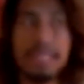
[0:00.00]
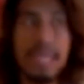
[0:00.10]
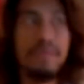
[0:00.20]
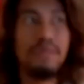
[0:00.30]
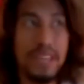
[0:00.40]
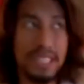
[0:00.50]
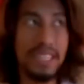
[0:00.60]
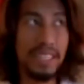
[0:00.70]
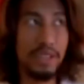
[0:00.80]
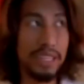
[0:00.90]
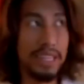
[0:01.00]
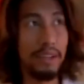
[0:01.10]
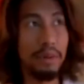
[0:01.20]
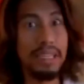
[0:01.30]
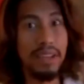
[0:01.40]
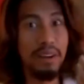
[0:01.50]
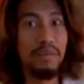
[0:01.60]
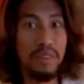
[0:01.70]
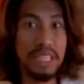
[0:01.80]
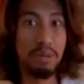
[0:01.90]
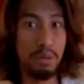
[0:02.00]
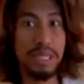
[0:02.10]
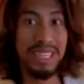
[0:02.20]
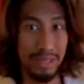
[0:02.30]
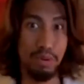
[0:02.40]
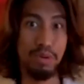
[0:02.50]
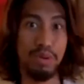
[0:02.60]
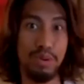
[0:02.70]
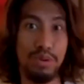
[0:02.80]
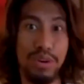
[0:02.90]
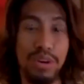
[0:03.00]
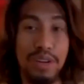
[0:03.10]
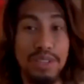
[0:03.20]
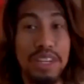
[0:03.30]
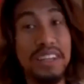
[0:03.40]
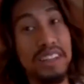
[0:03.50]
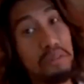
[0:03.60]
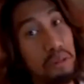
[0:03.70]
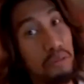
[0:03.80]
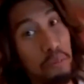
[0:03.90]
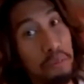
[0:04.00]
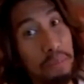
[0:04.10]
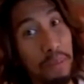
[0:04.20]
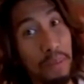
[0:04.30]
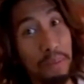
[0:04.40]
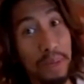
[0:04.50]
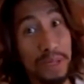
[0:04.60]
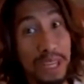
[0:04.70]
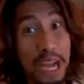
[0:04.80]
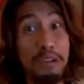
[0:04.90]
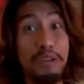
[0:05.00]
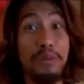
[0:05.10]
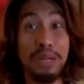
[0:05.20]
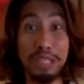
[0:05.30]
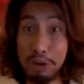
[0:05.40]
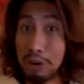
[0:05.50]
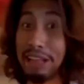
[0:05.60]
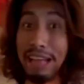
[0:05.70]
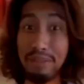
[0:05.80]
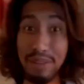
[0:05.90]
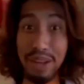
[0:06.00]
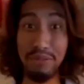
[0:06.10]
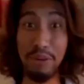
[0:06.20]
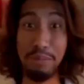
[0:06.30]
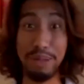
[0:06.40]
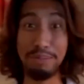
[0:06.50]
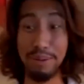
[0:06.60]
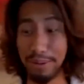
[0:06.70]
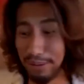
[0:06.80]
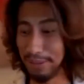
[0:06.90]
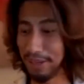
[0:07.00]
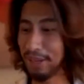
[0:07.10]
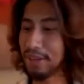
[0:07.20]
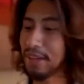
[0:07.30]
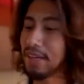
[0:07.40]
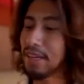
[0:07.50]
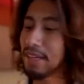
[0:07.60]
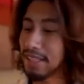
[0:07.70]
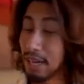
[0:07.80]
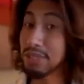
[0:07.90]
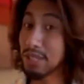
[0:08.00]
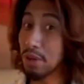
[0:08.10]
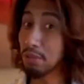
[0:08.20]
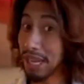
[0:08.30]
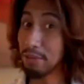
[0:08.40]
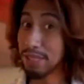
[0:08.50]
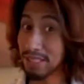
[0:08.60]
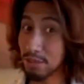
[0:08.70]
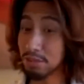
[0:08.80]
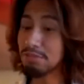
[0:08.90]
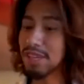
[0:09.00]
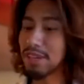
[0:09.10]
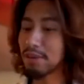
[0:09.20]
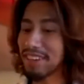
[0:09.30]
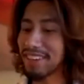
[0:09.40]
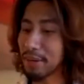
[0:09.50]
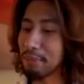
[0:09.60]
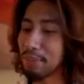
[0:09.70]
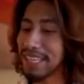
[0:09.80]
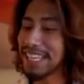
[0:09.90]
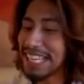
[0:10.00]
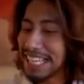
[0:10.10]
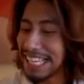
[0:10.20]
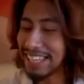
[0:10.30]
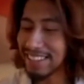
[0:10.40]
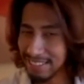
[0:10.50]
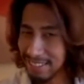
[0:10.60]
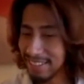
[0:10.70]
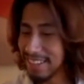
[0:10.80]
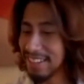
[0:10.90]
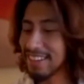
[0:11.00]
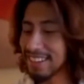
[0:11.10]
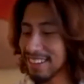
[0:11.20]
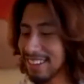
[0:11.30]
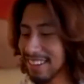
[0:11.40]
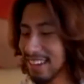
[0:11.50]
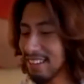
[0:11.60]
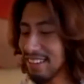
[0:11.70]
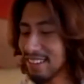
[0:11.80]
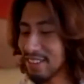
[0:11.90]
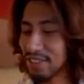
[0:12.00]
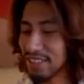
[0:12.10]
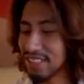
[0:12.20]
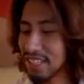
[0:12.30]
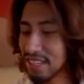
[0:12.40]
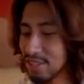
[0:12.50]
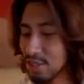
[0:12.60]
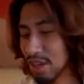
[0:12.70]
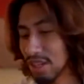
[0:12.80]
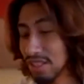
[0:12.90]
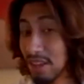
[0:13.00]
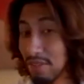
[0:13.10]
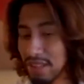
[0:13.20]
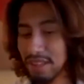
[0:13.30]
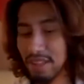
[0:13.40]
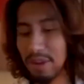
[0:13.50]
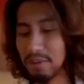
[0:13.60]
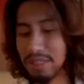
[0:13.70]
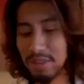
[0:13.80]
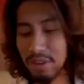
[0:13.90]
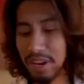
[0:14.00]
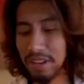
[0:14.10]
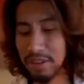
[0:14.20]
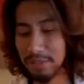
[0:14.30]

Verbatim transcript: not a fixed sign that you're dealing with, they're fixed with what they do, okay, because you can't deal with 4 people because I don't know what's your life if you have 4 people, okay, that was called when I was, you know, younger. Sorry, we all go to that stage. 7, if I was to correct you.